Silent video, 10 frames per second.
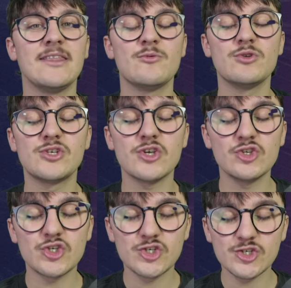There was
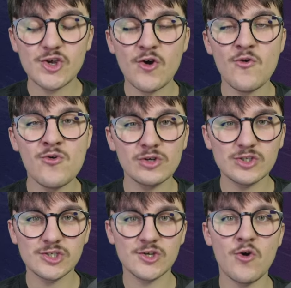
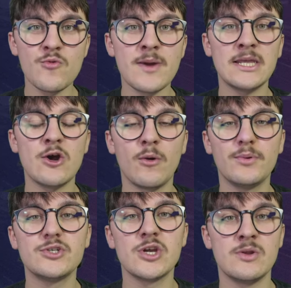so many
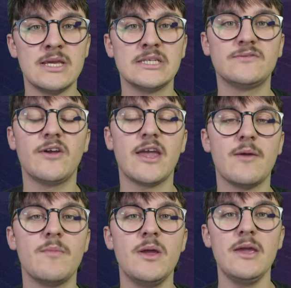opportunities for him.